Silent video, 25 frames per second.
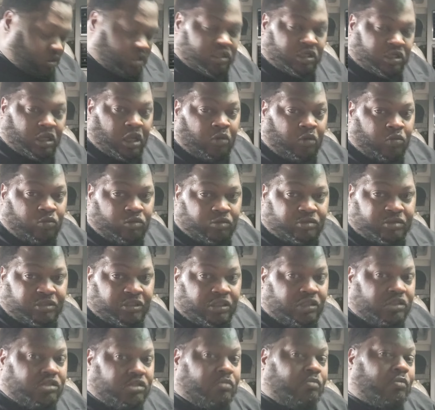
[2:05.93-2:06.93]
And y'all will
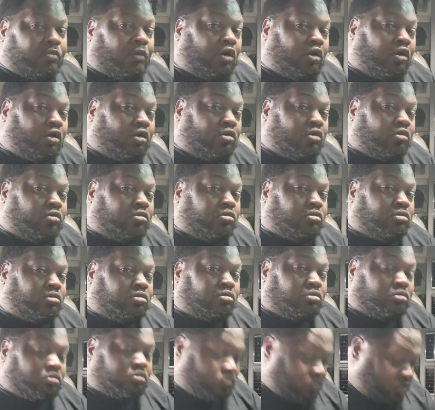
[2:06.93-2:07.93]
see tomorrow
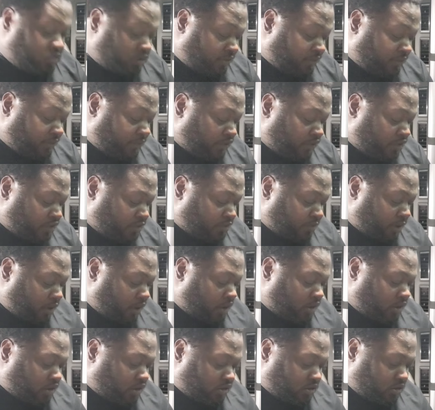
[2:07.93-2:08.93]
when the finished
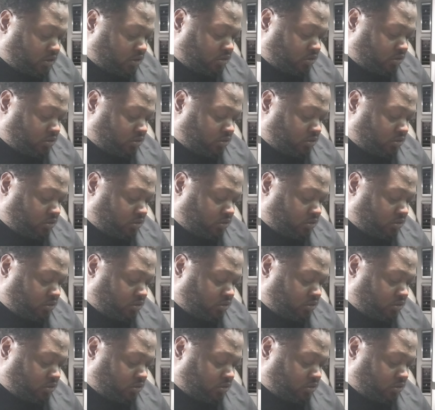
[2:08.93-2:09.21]
product.